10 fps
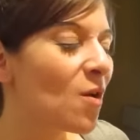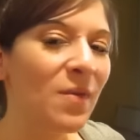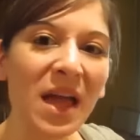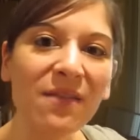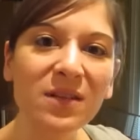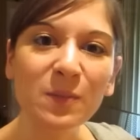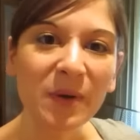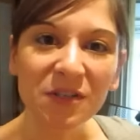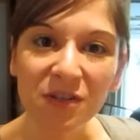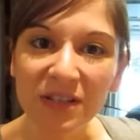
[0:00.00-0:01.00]
We have a
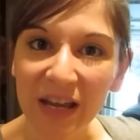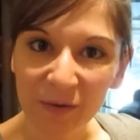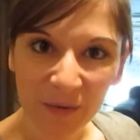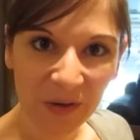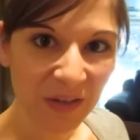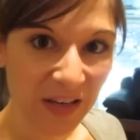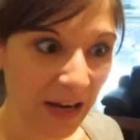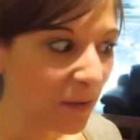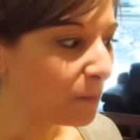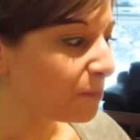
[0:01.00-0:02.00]
special day for you
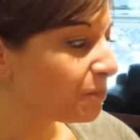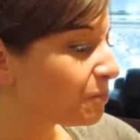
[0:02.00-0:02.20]
today.